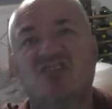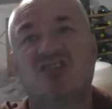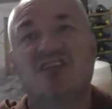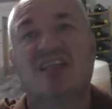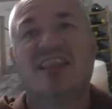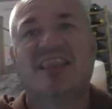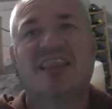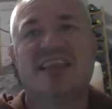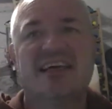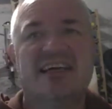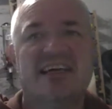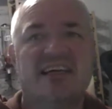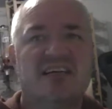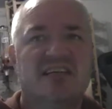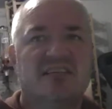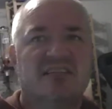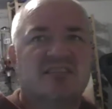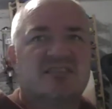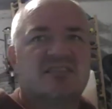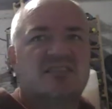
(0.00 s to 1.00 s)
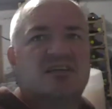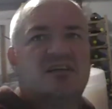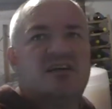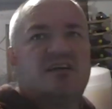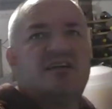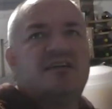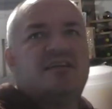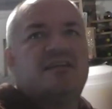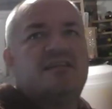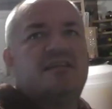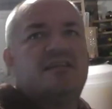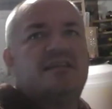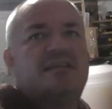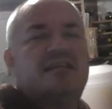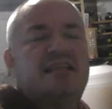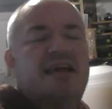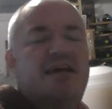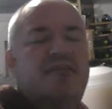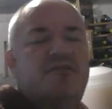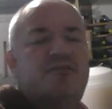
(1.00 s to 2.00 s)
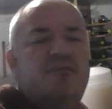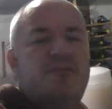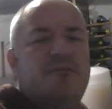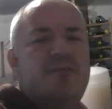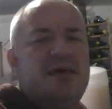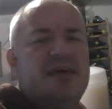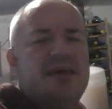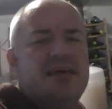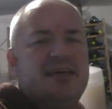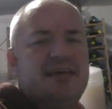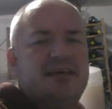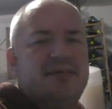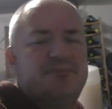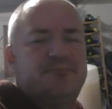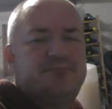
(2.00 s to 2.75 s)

that lingers. Now, for me,